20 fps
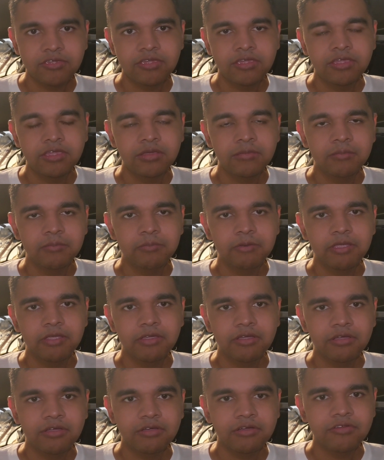
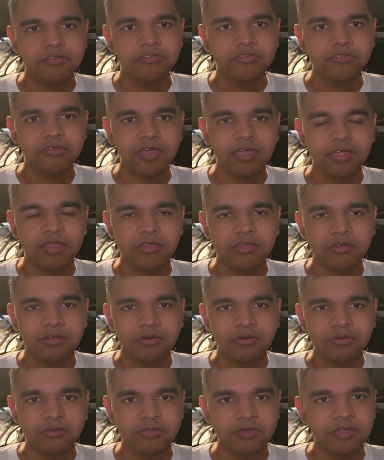because I know
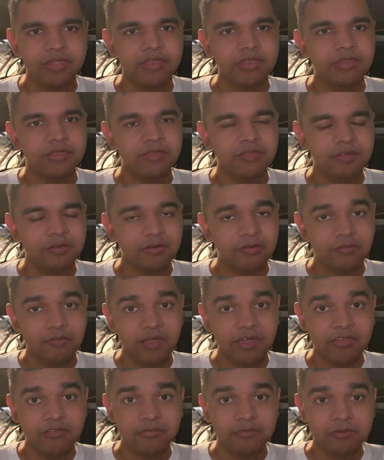that there are a lot
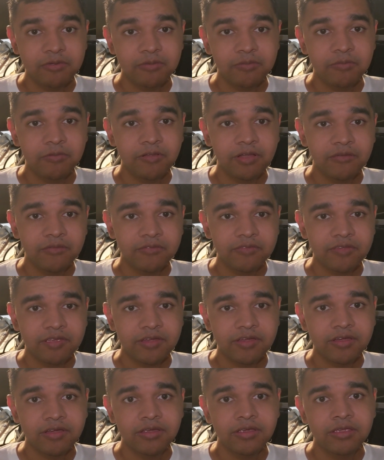of people out
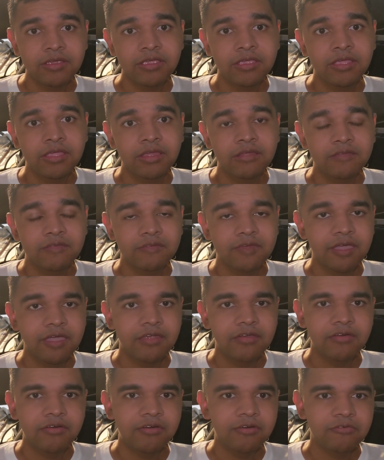there that
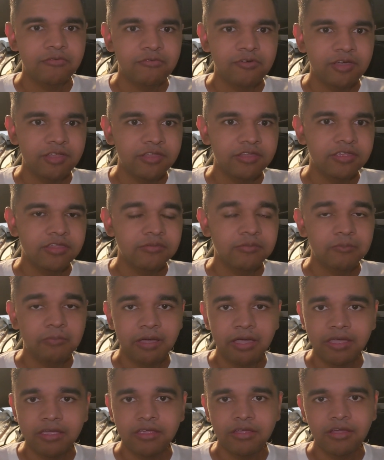are offended
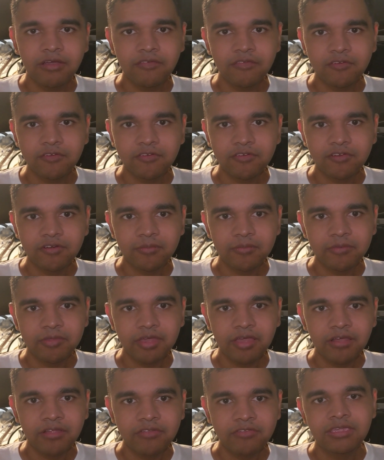by other
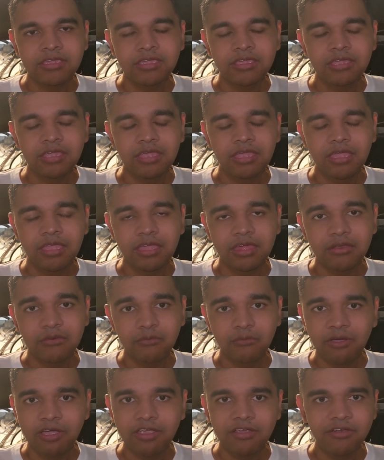terminology, and
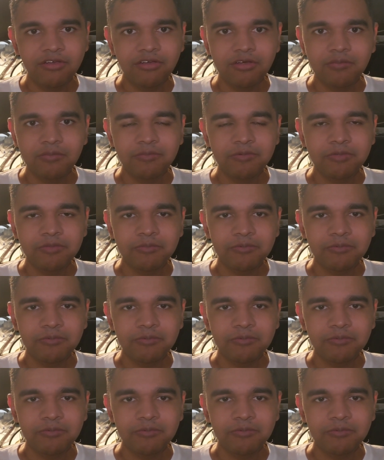why hurt people